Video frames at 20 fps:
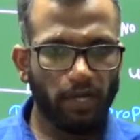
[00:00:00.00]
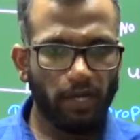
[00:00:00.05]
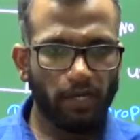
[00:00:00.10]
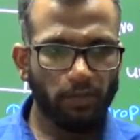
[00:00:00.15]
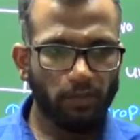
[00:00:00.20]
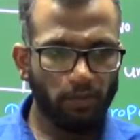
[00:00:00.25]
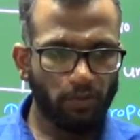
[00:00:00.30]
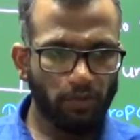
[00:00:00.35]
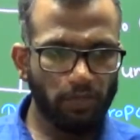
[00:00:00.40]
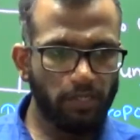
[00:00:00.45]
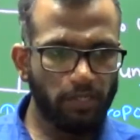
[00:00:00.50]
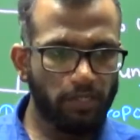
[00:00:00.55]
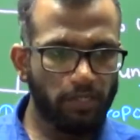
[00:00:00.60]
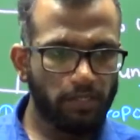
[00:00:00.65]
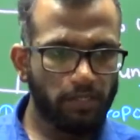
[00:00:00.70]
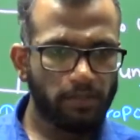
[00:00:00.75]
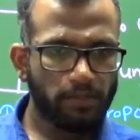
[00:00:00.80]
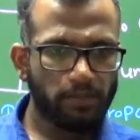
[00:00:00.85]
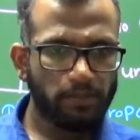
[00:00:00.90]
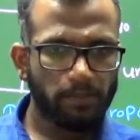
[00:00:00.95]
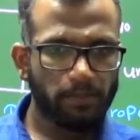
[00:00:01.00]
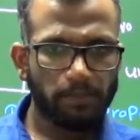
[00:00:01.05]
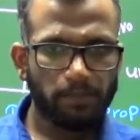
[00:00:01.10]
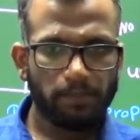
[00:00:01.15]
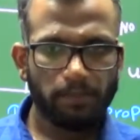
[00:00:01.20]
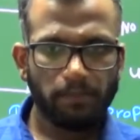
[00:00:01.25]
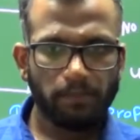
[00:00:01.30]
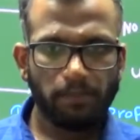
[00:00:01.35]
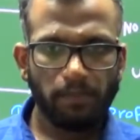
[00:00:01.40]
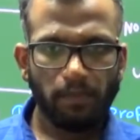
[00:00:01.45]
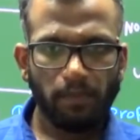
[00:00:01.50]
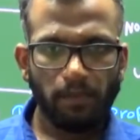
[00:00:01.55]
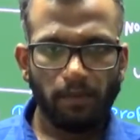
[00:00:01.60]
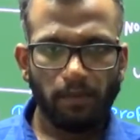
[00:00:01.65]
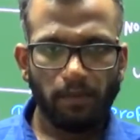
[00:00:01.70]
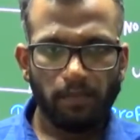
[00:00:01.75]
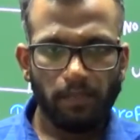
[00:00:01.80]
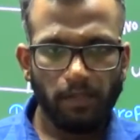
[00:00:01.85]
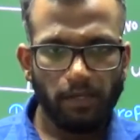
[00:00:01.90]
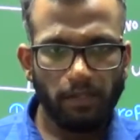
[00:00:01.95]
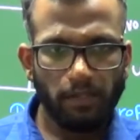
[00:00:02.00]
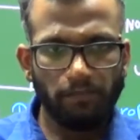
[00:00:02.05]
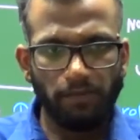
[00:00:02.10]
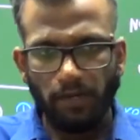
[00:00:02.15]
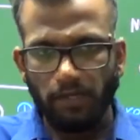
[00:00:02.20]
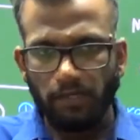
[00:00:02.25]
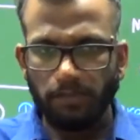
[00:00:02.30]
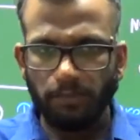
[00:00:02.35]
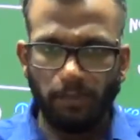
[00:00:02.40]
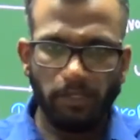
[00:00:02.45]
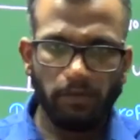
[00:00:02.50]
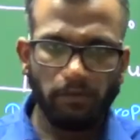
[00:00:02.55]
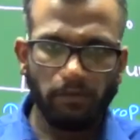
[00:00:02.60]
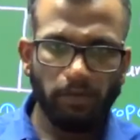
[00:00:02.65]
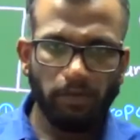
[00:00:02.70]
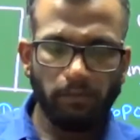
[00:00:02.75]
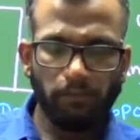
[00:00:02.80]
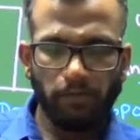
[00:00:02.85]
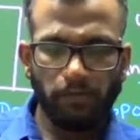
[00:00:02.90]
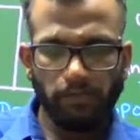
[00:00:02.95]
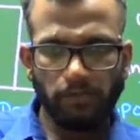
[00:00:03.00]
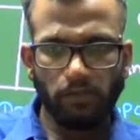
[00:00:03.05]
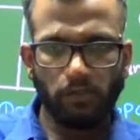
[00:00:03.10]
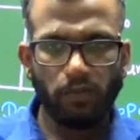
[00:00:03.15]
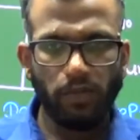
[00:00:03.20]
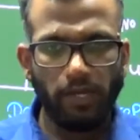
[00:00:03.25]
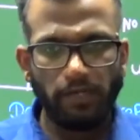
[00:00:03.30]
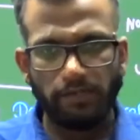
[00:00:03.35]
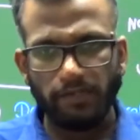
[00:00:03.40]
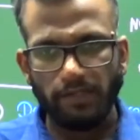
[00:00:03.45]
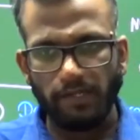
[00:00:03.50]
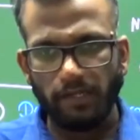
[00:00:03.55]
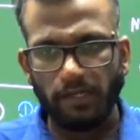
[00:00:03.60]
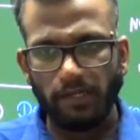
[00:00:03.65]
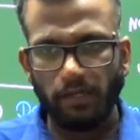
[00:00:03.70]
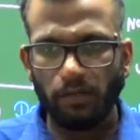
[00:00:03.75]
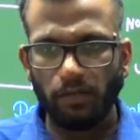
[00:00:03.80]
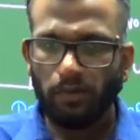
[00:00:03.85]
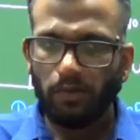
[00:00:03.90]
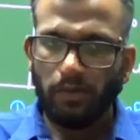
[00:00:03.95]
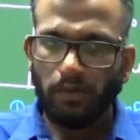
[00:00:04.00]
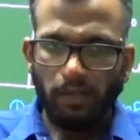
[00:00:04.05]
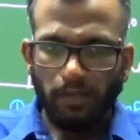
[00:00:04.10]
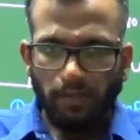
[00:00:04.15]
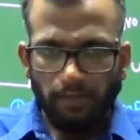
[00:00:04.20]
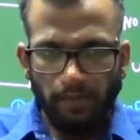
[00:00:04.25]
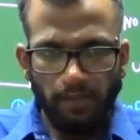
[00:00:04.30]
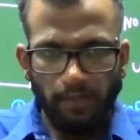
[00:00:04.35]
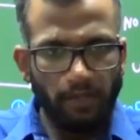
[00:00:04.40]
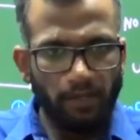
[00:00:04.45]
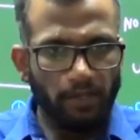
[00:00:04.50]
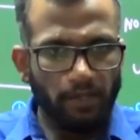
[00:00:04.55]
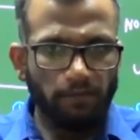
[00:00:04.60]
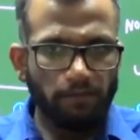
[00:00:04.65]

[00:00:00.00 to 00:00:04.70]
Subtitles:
you got the difference between first law and second law? Then if